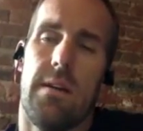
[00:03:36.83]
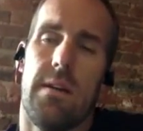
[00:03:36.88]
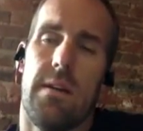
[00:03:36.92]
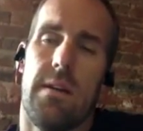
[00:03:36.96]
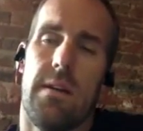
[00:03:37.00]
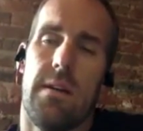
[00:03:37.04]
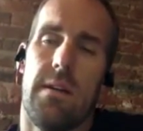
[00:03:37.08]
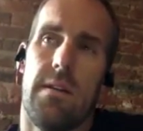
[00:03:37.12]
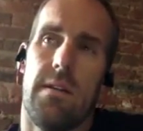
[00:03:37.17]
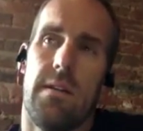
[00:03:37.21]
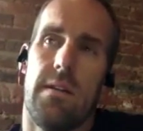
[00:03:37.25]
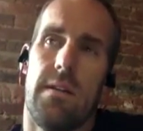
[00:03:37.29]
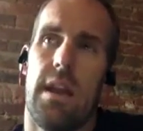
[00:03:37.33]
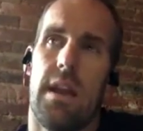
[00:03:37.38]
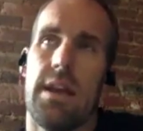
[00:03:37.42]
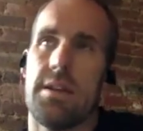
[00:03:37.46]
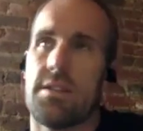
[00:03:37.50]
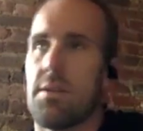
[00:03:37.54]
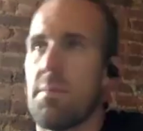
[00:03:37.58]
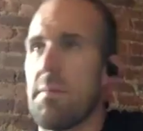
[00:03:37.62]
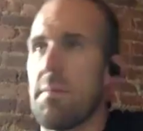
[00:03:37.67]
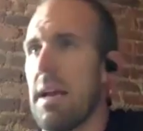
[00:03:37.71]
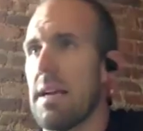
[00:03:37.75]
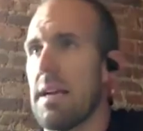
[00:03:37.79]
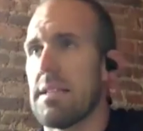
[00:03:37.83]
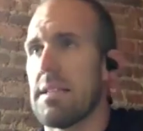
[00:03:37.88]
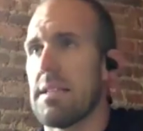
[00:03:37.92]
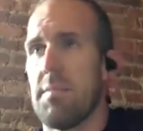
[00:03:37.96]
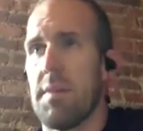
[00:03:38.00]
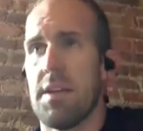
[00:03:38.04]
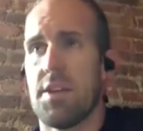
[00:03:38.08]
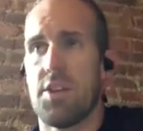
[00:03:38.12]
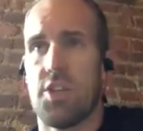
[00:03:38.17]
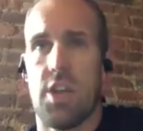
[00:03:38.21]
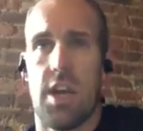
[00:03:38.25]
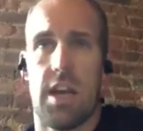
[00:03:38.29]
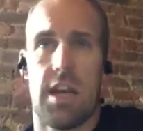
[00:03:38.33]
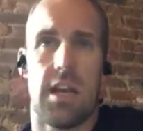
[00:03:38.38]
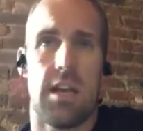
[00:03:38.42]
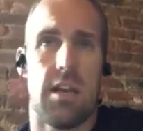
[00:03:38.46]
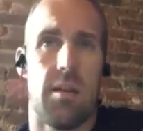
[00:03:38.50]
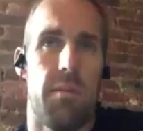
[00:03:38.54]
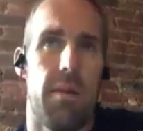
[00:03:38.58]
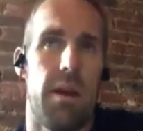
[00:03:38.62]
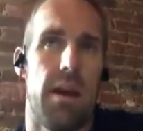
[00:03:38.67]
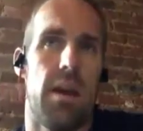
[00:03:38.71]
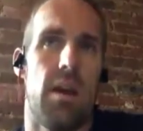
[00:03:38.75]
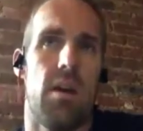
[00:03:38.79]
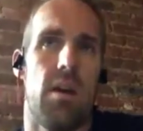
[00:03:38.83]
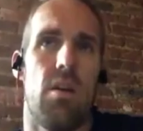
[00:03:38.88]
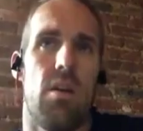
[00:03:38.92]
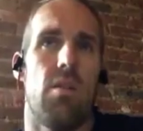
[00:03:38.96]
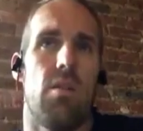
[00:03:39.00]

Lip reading: then I had some guy send me a check in the mail.